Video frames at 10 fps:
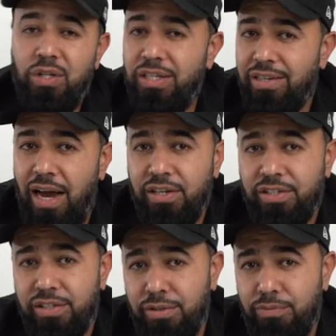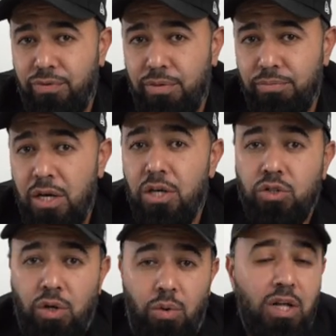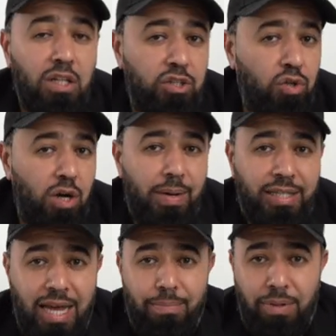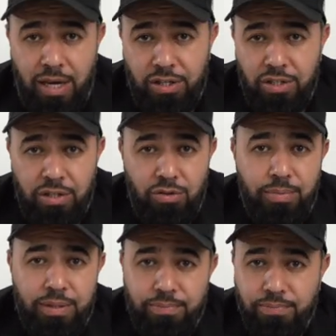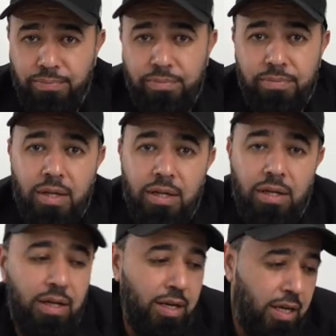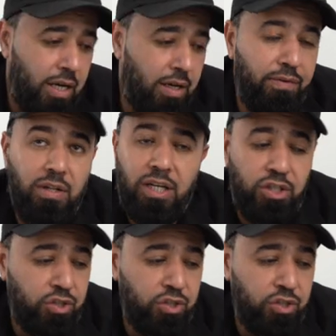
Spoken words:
the entire system from. So let's talk about the application a little bit. Here, if you look at your